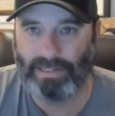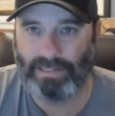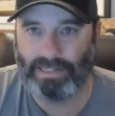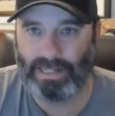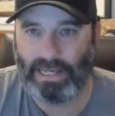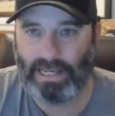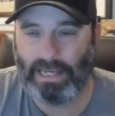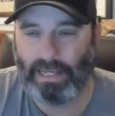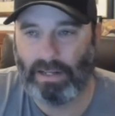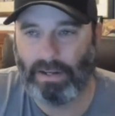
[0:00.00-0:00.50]

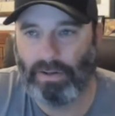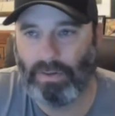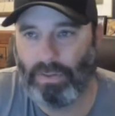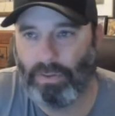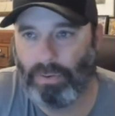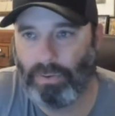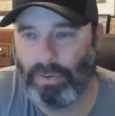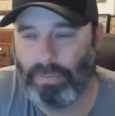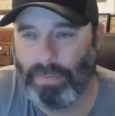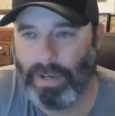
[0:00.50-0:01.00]
see and
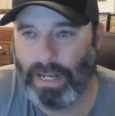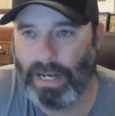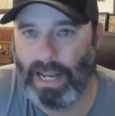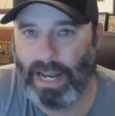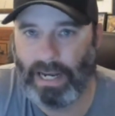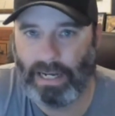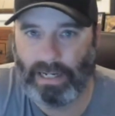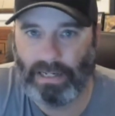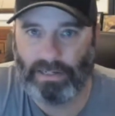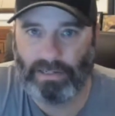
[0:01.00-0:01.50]
through the mid
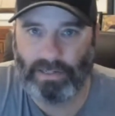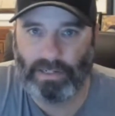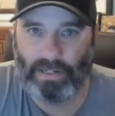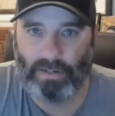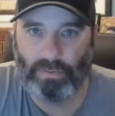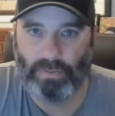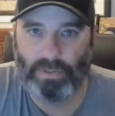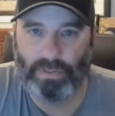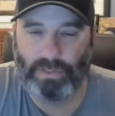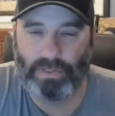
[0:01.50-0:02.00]
80s, and
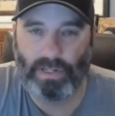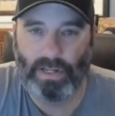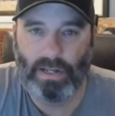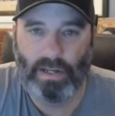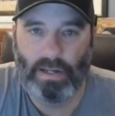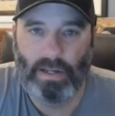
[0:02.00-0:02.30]
it was